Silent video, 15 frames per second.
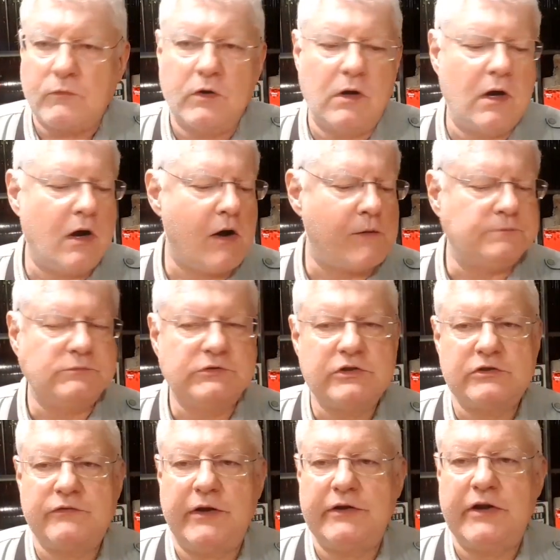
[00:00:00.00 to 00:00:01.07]
Oh, this is
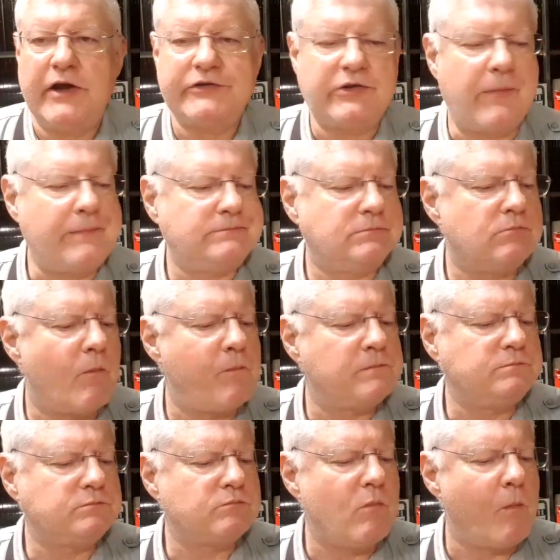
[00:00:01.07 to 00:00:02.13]
fantastic.
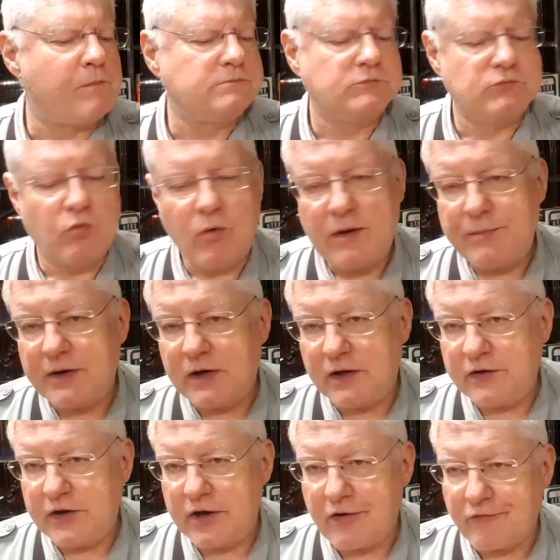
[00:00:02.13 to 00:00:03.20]
We've been on
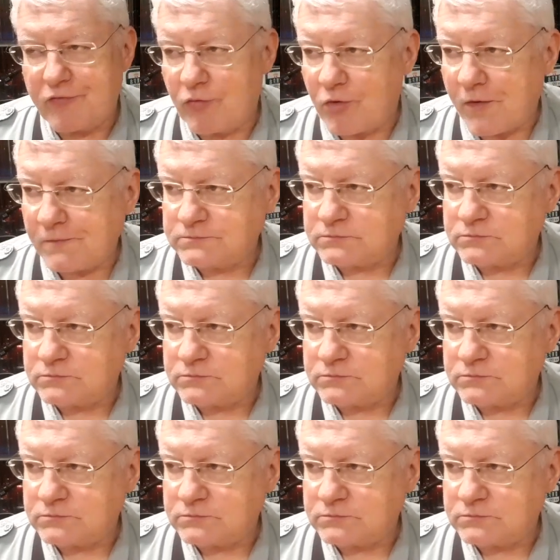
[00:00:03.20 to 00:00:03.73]
the air for